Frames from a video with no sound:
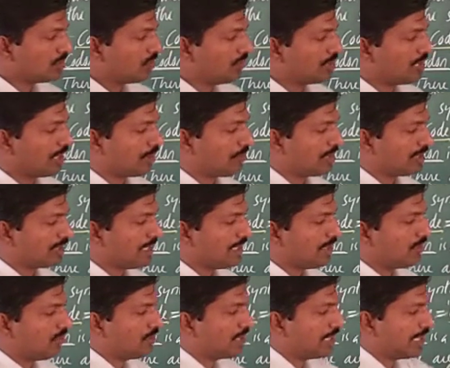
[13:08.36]
which are present
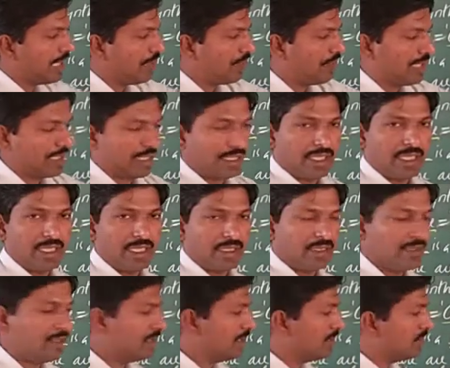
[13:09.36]
on the
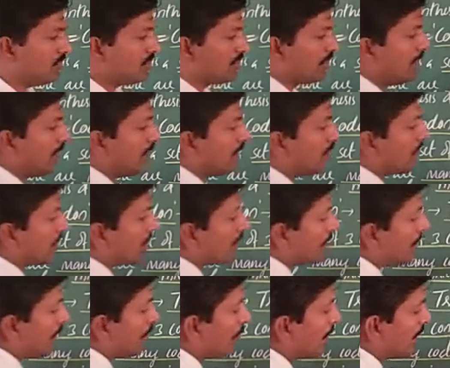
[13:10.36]
mRNA, this is what the
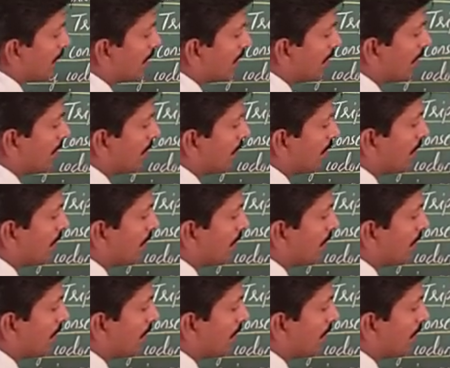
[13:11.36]
mRNA,